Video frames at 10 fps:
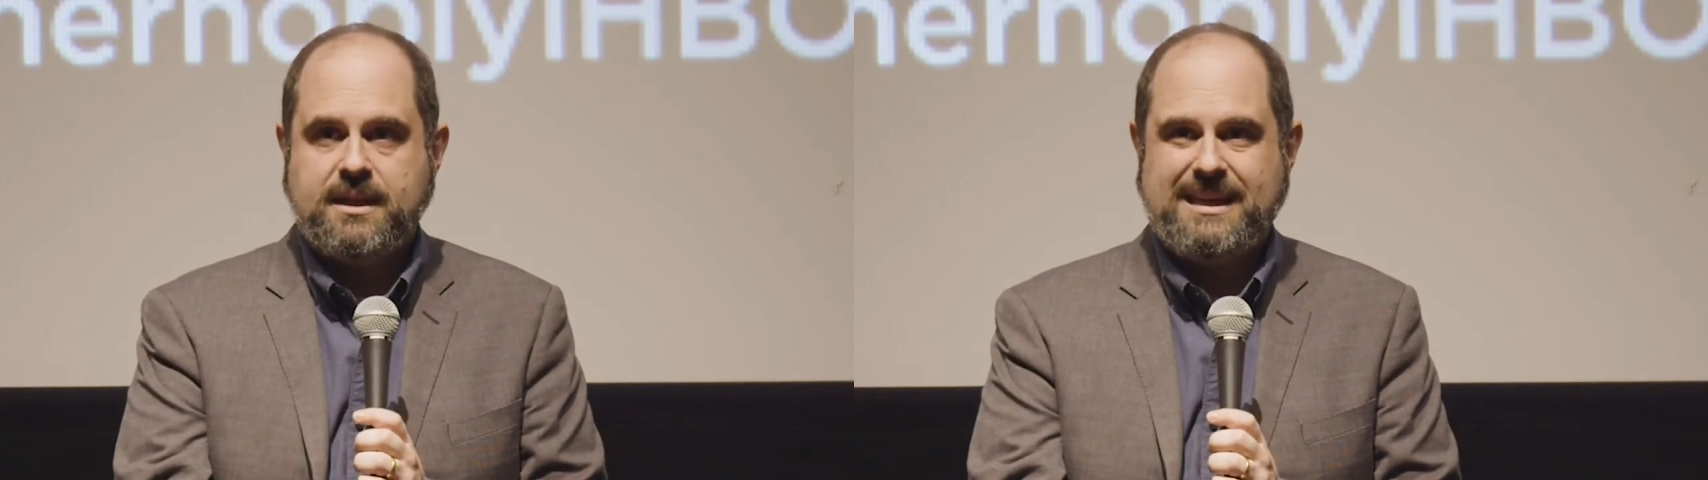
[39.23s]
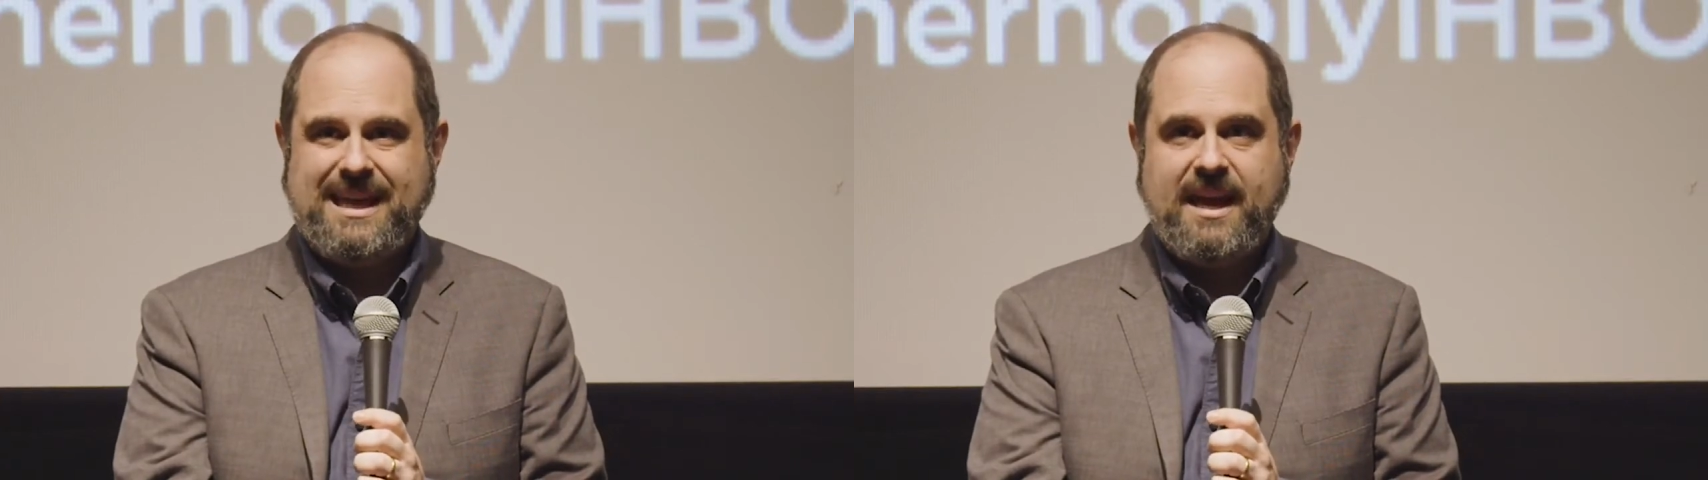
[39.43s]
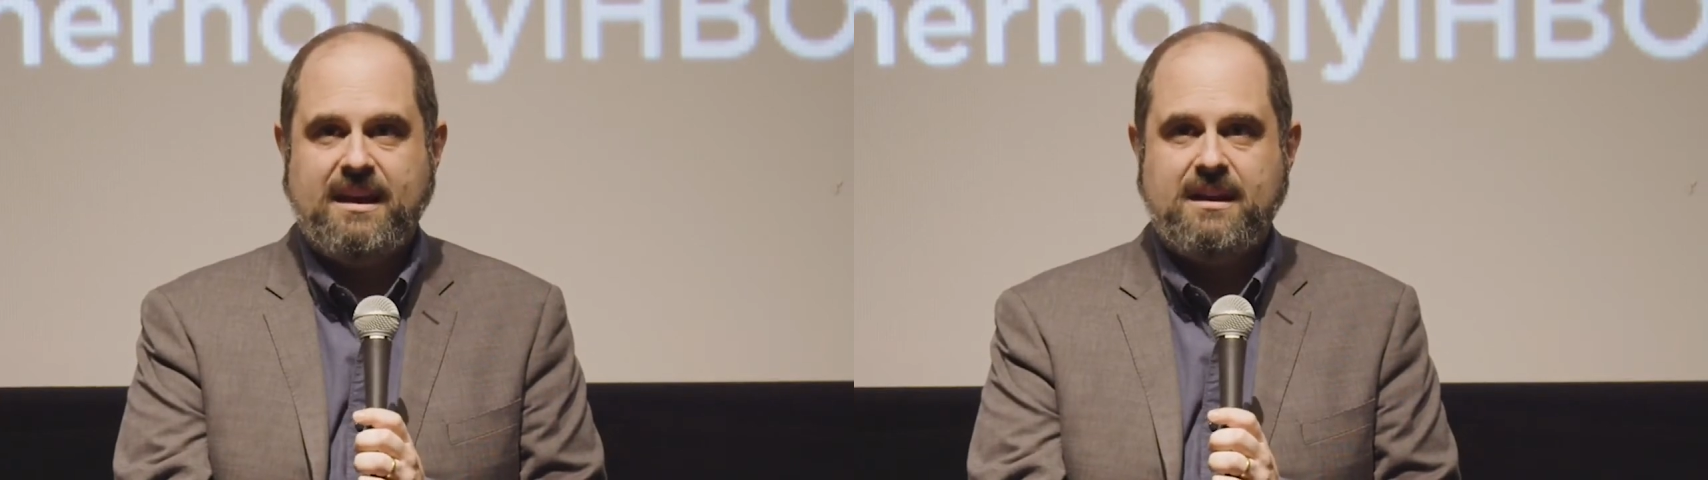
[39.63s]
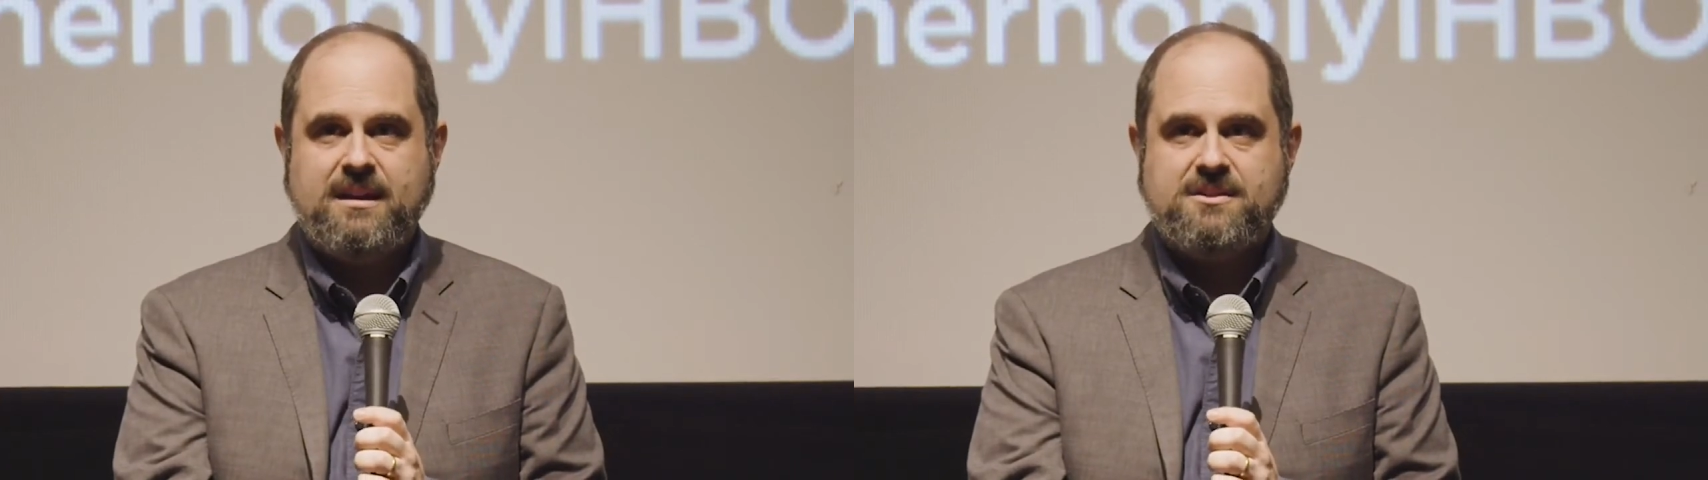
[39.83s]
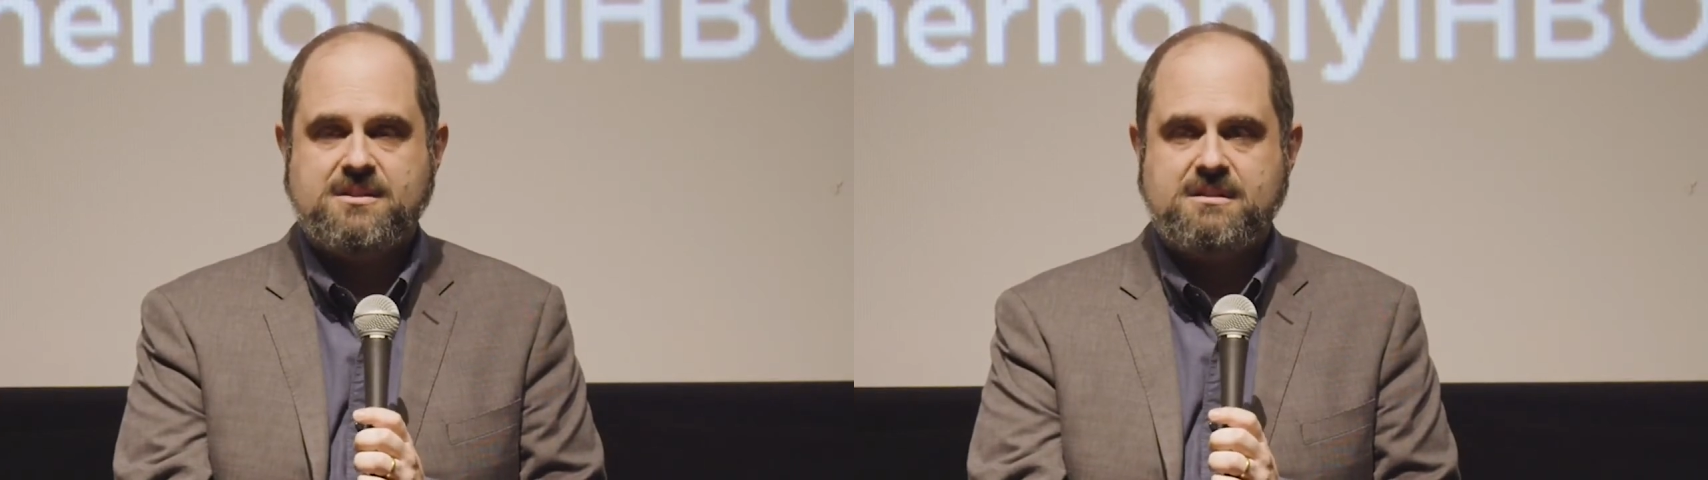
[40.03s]
And again,
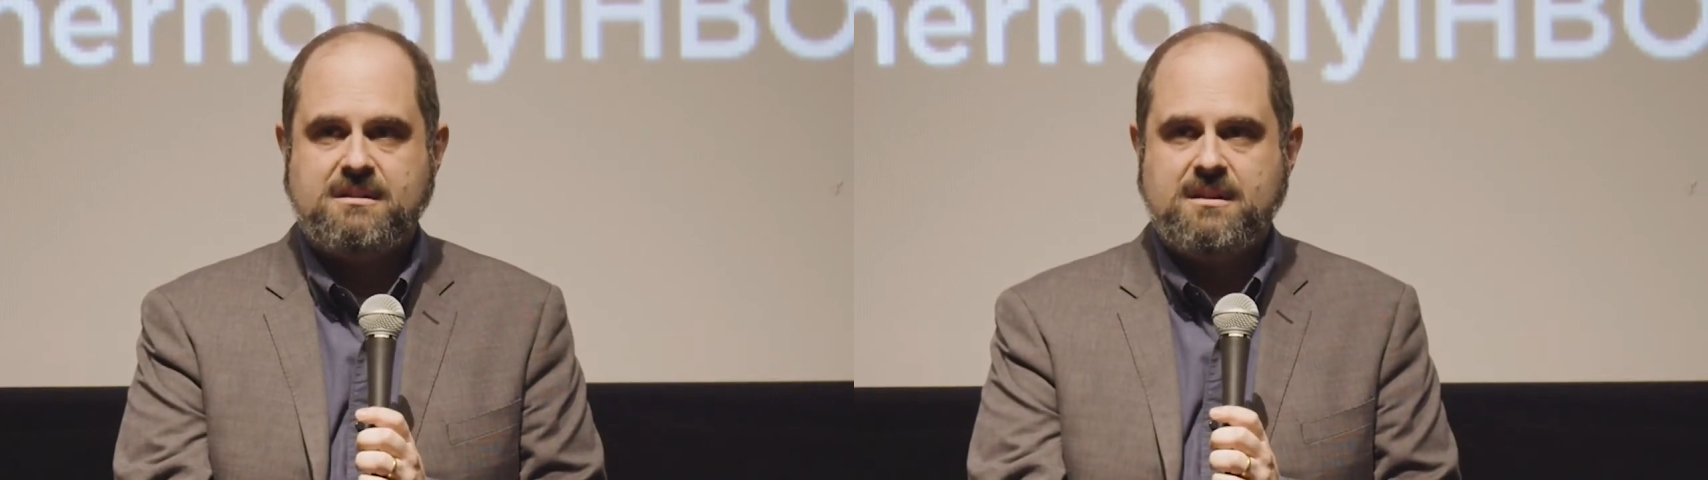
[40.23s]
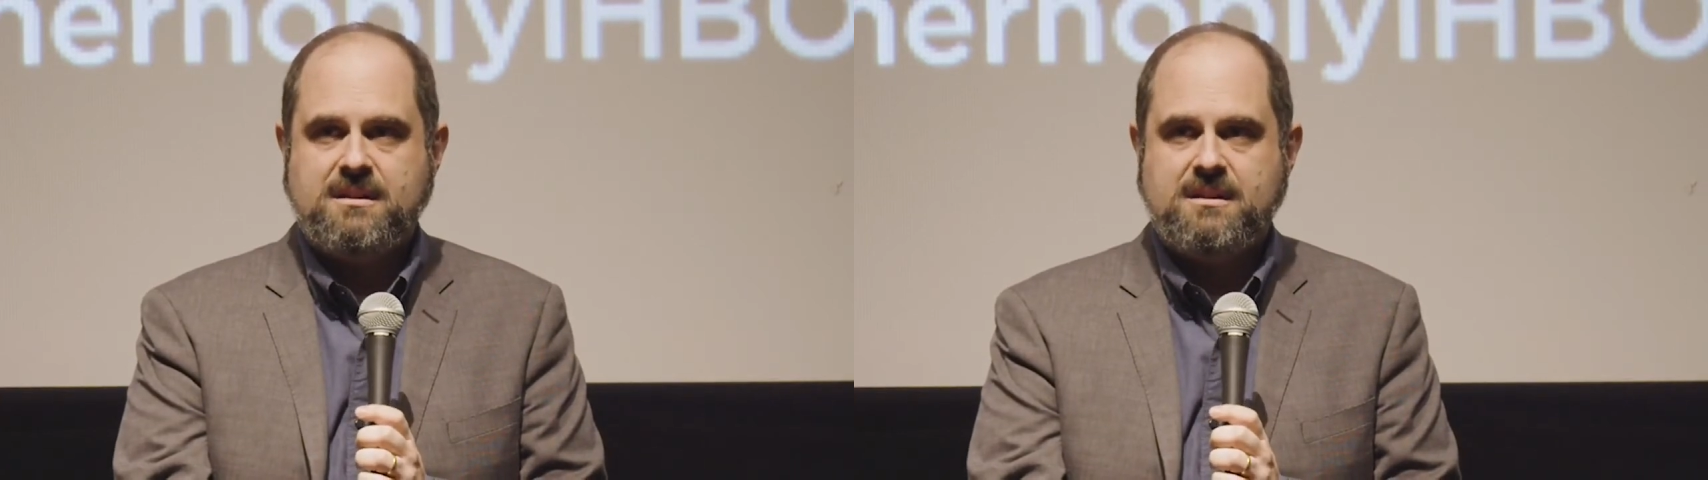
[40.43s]
it just